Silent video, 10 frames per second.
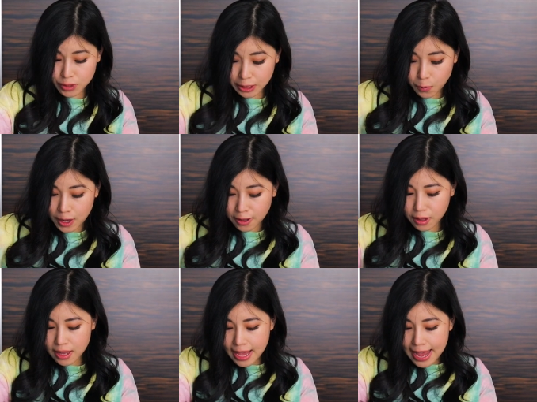really
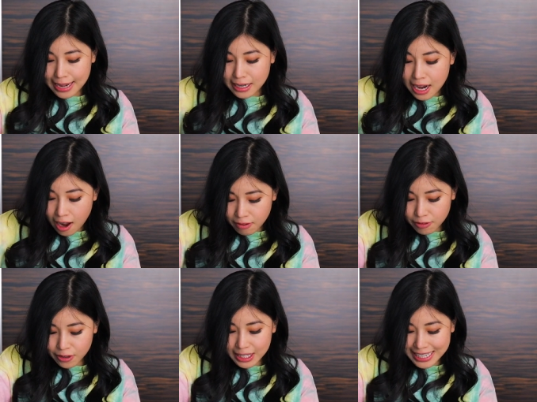well, and
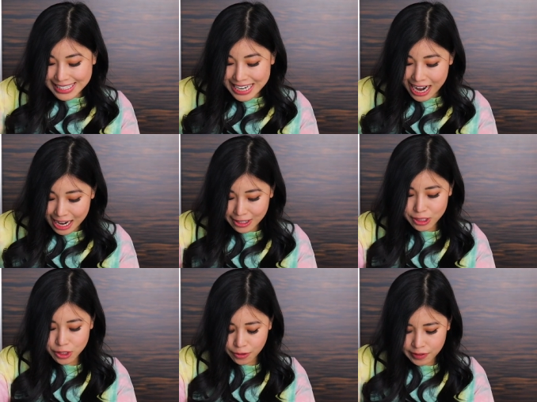cover the
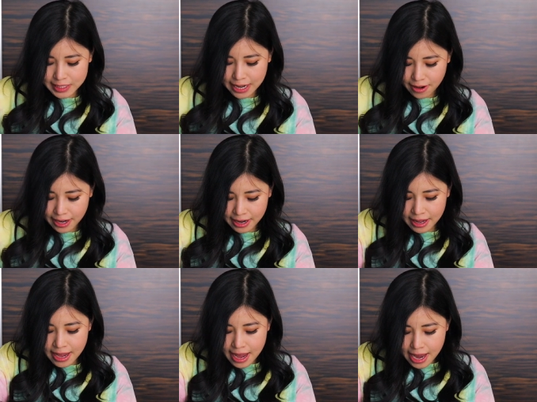entire surface area.